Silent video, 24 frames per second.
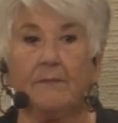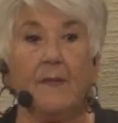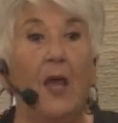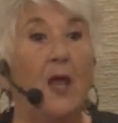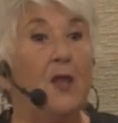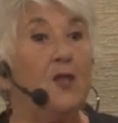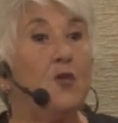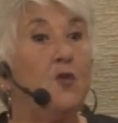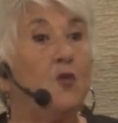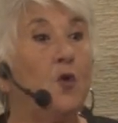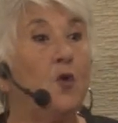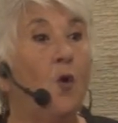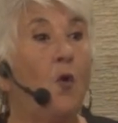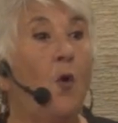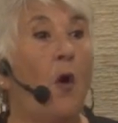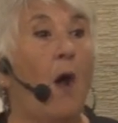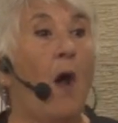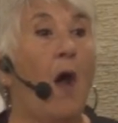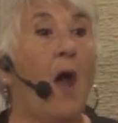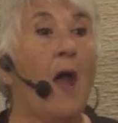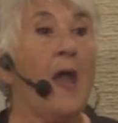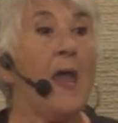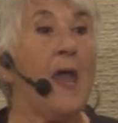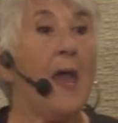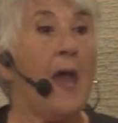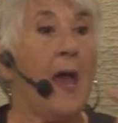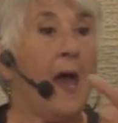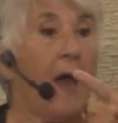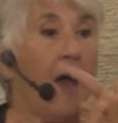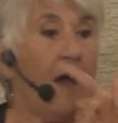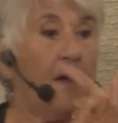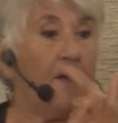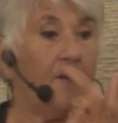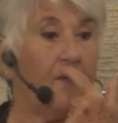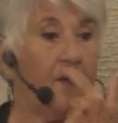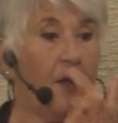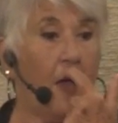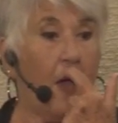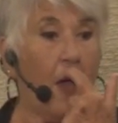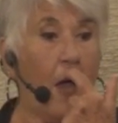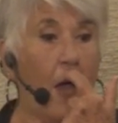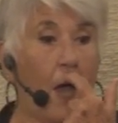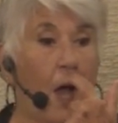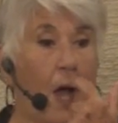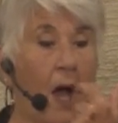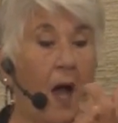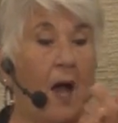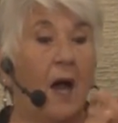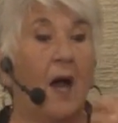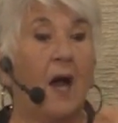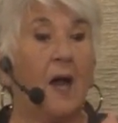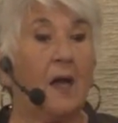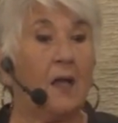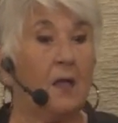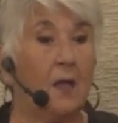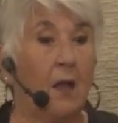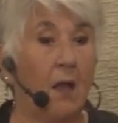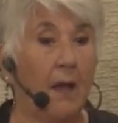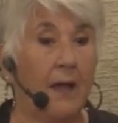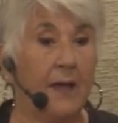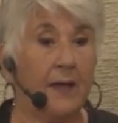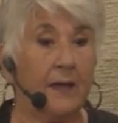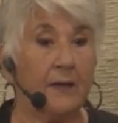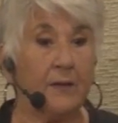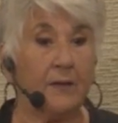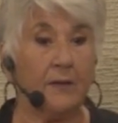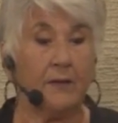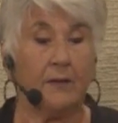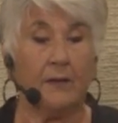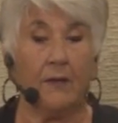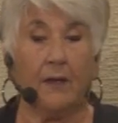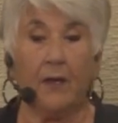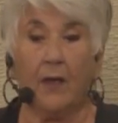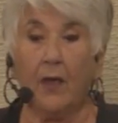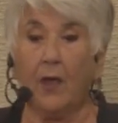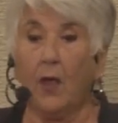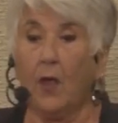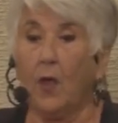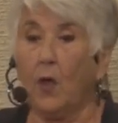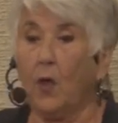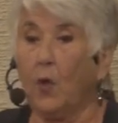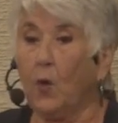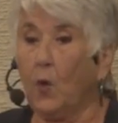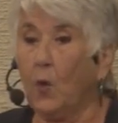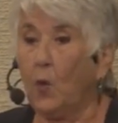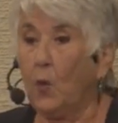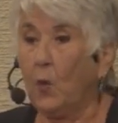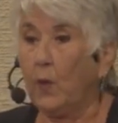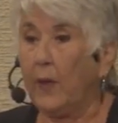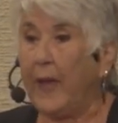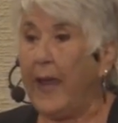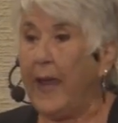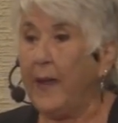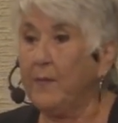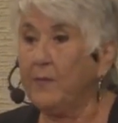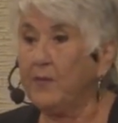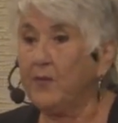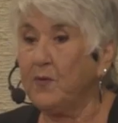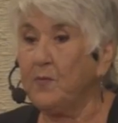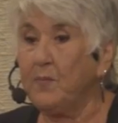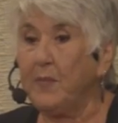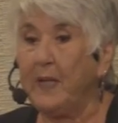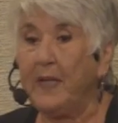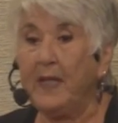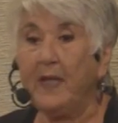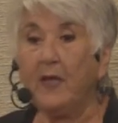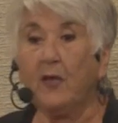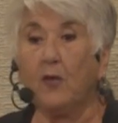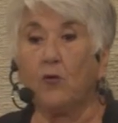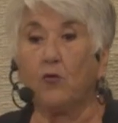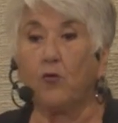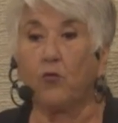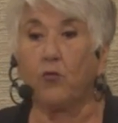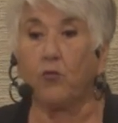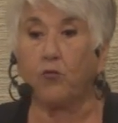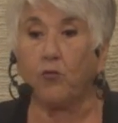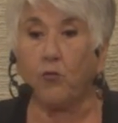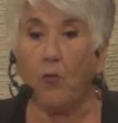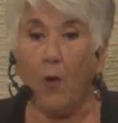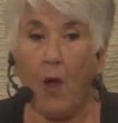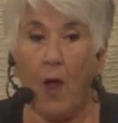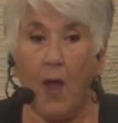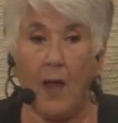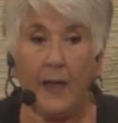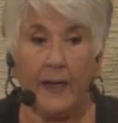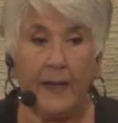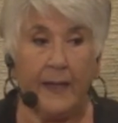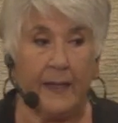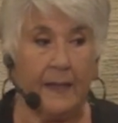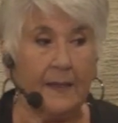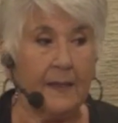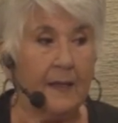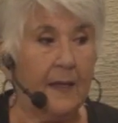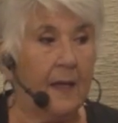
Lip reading: You know, I have a client who came to me crying.